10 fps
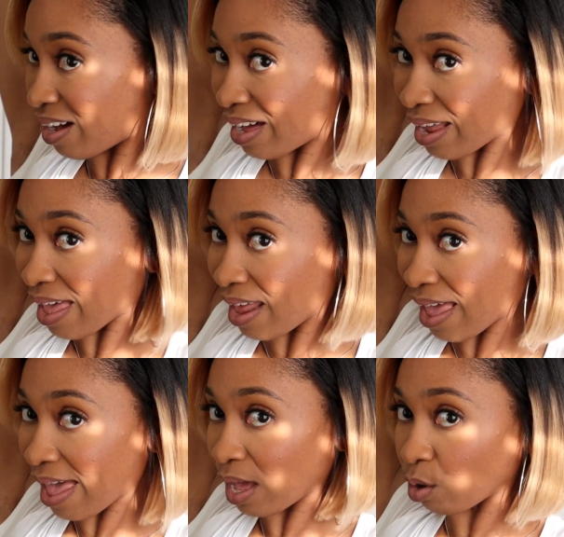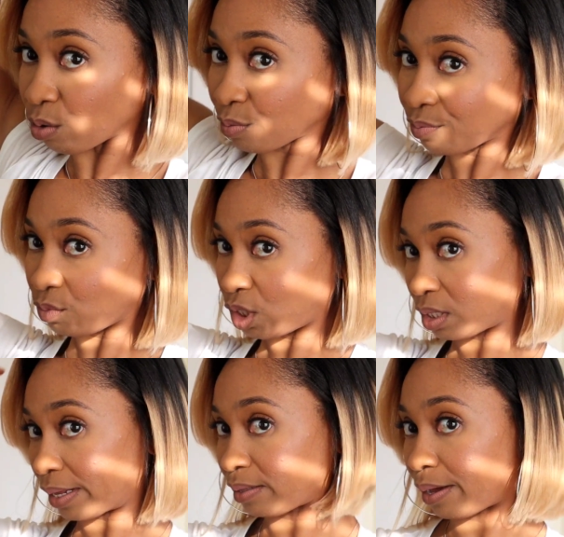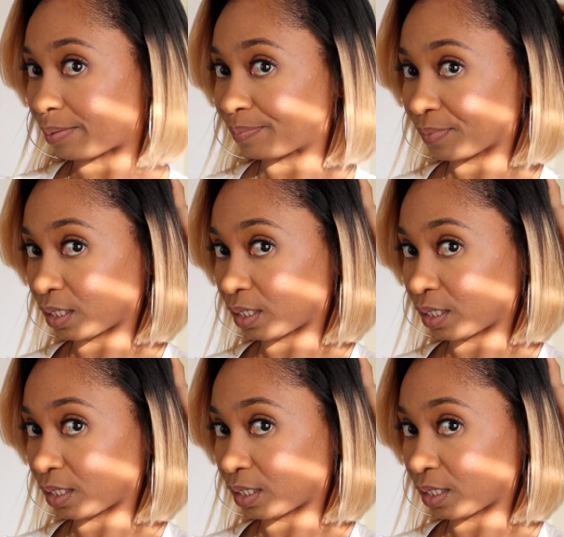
at an angle, just like that.